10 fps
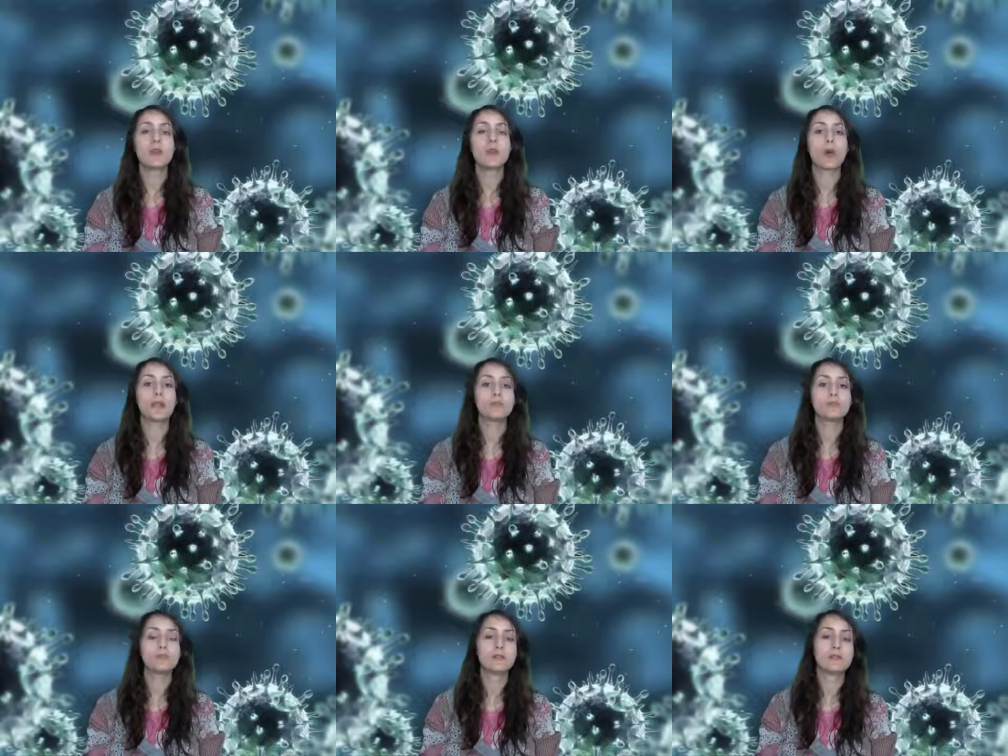who are
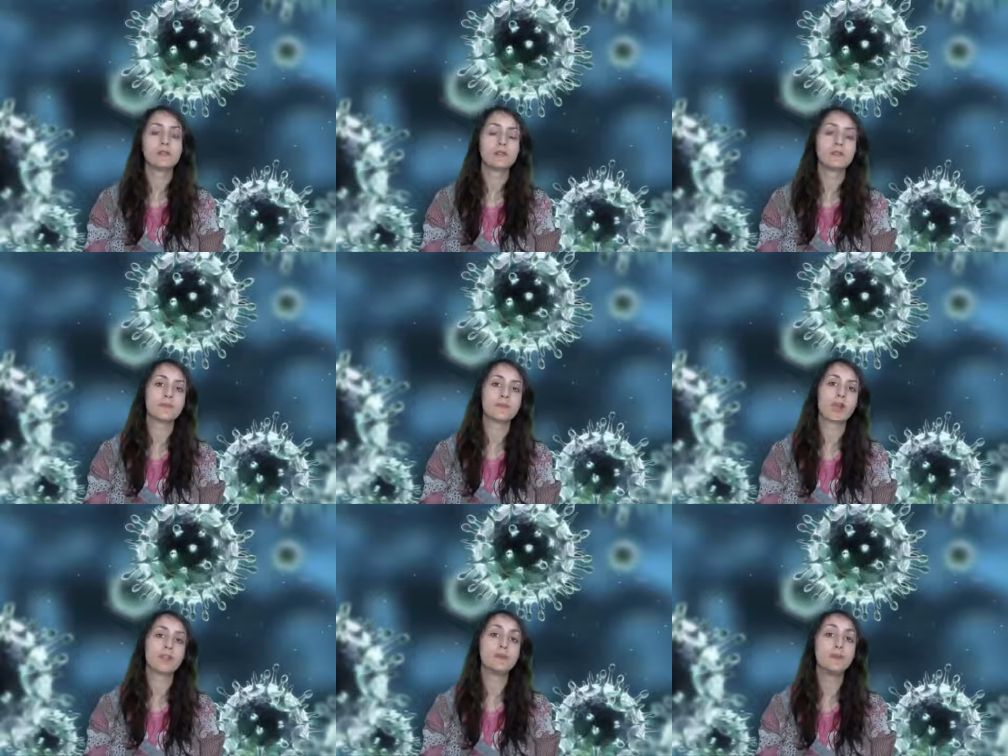
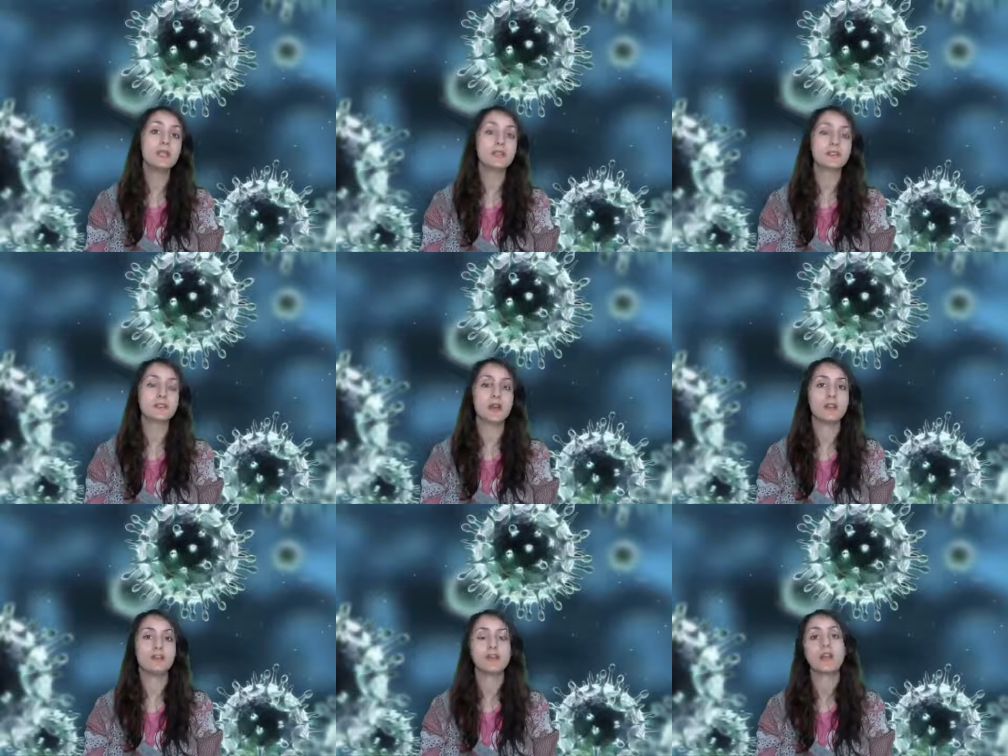
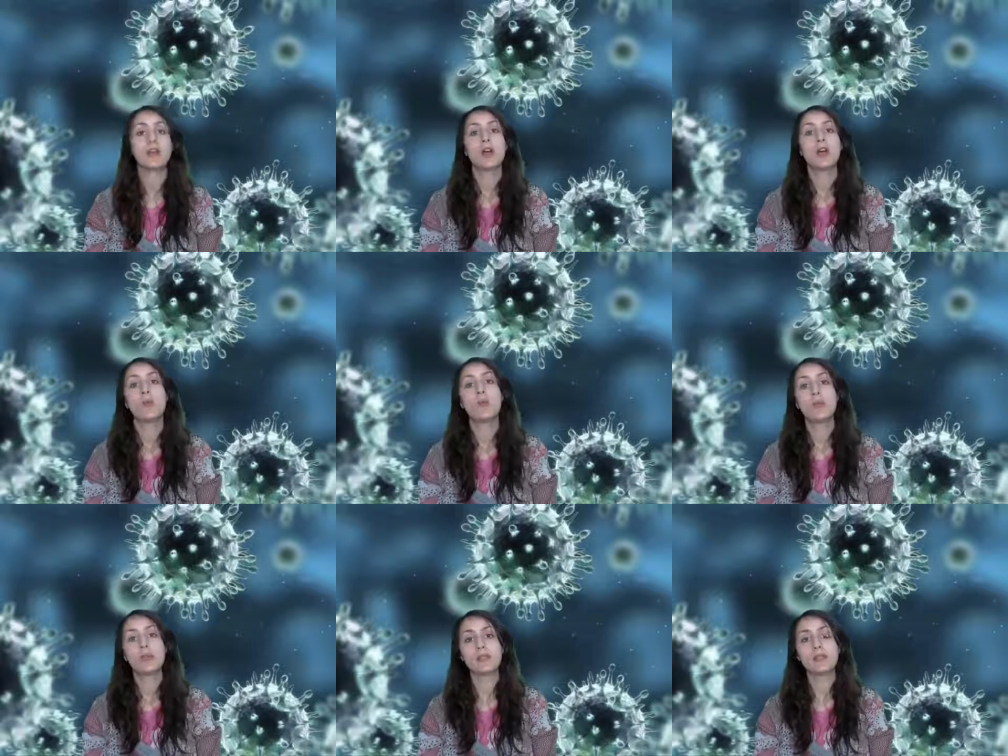administered
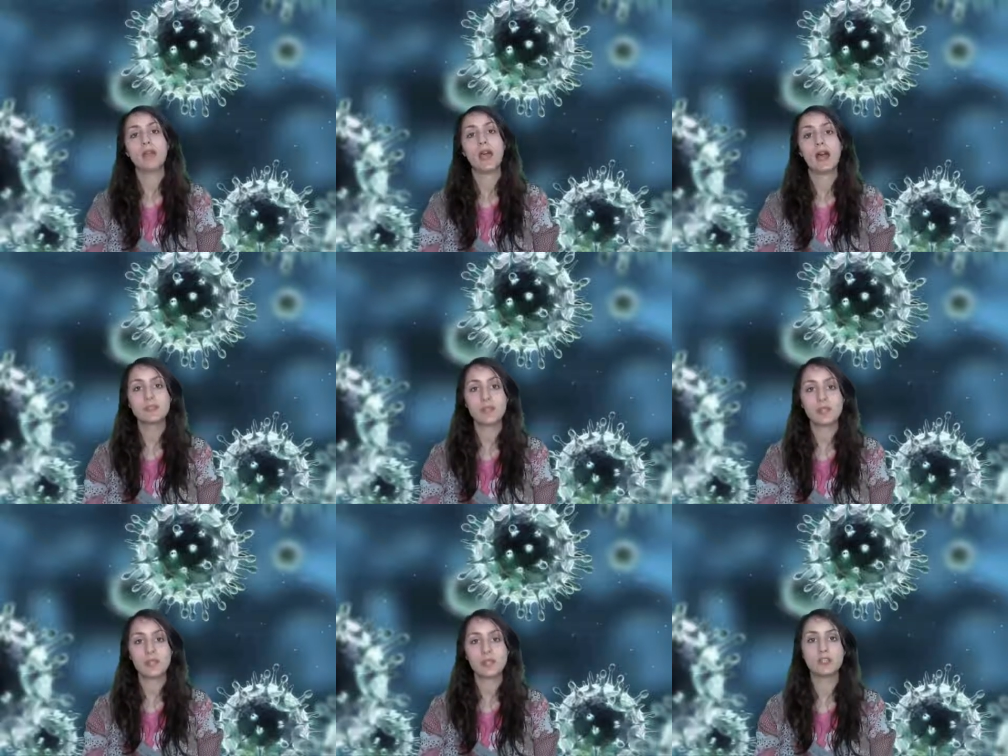with
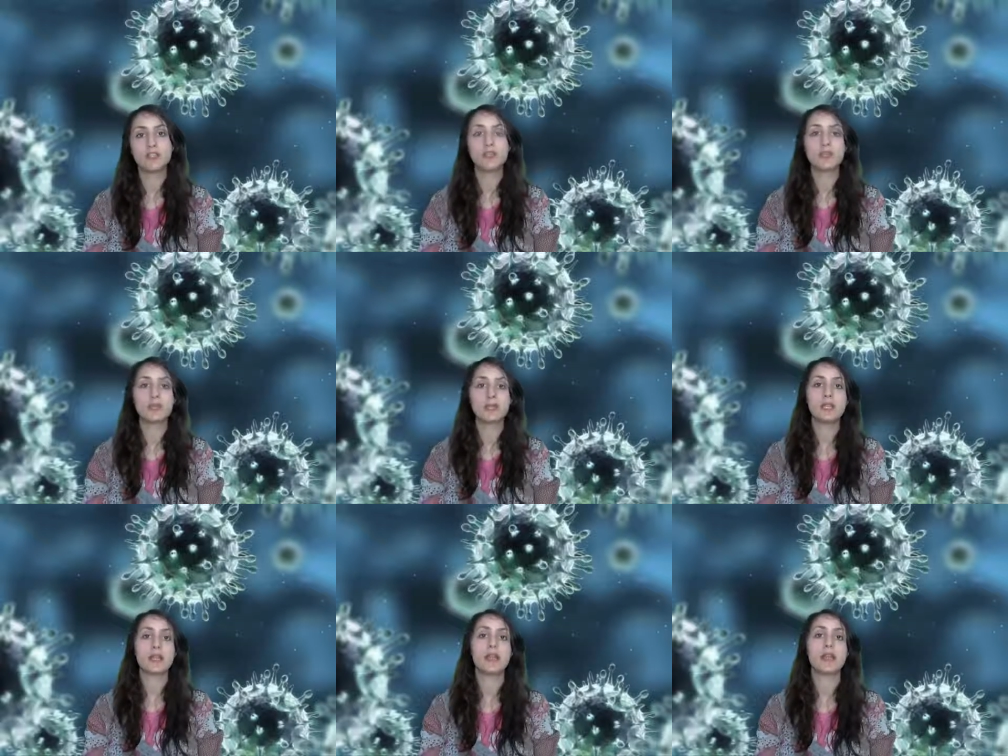aspirin
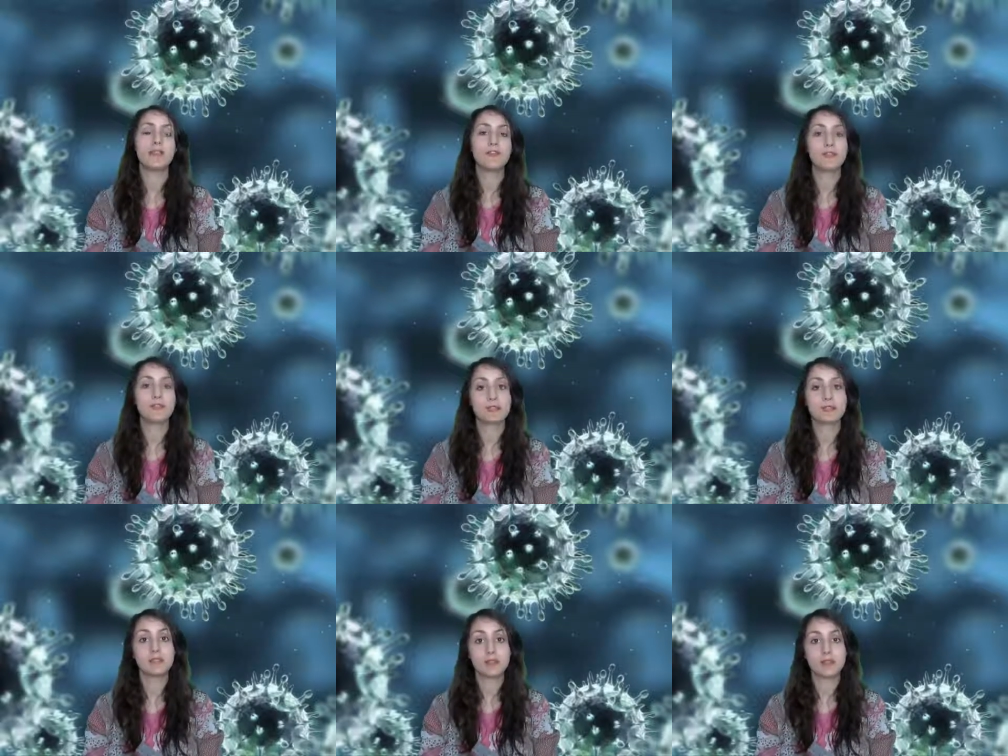during an influenza
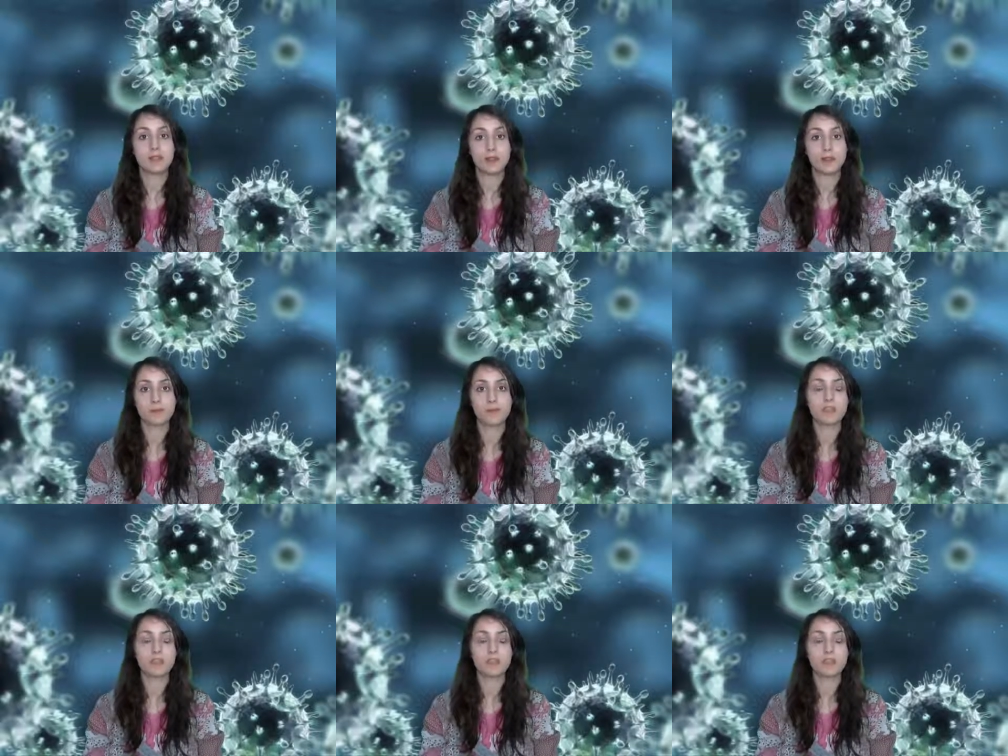syndrome.